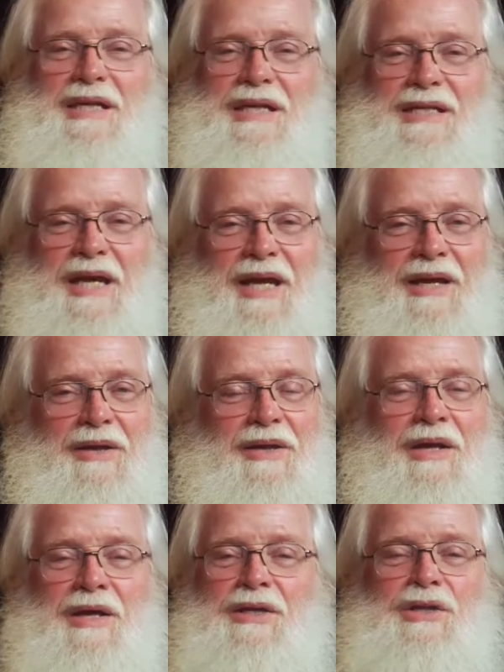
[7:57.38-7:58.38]

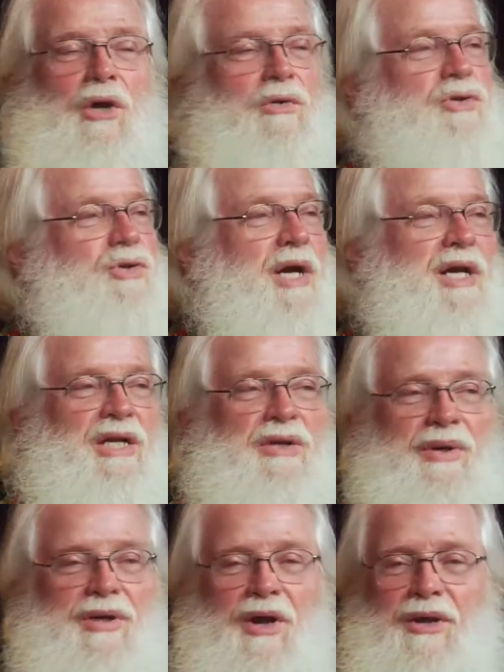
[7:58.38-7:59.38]
detail. Don't try to
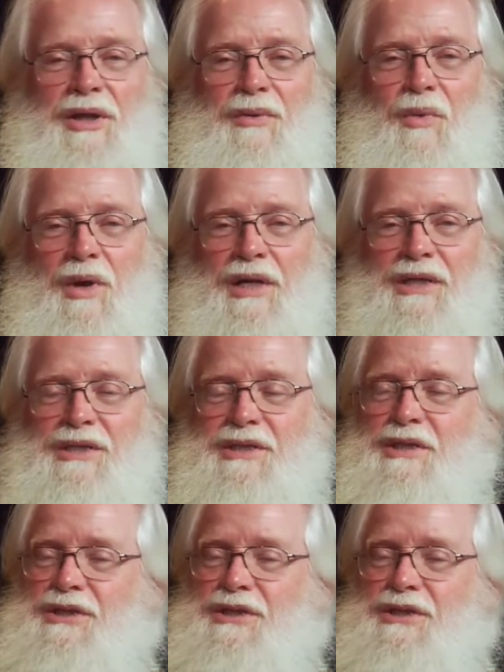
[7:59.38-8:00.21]
do it all at once.